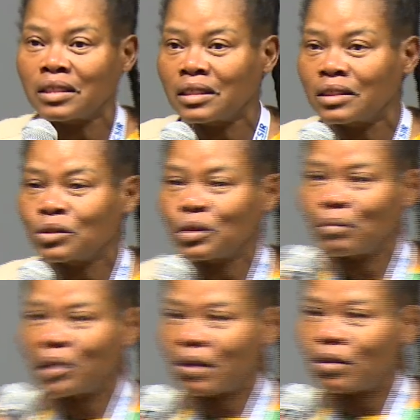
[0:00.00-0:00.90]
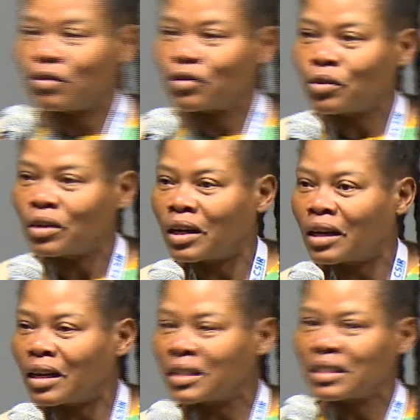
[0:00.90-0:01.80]
into a microphone
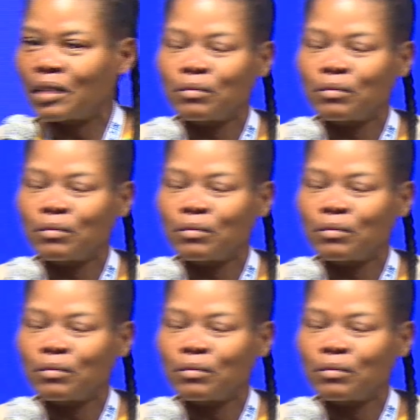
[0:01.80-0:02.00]
unless I'm